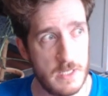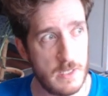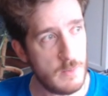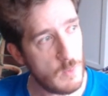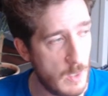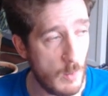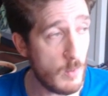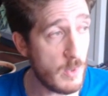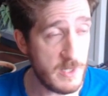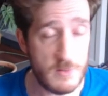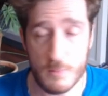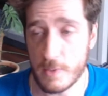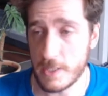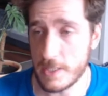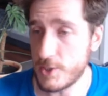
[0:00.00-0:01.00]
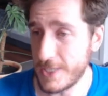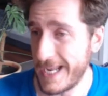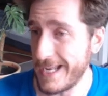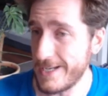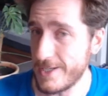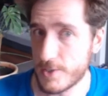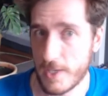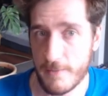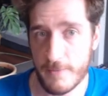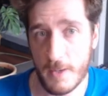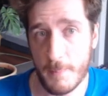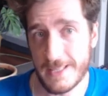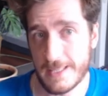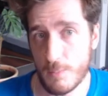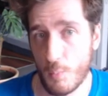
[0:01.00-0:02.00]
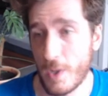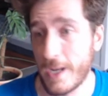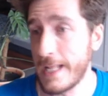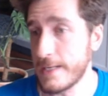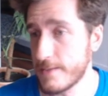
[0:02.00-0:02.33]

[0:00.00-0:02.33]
I want it to really change if I'm at one end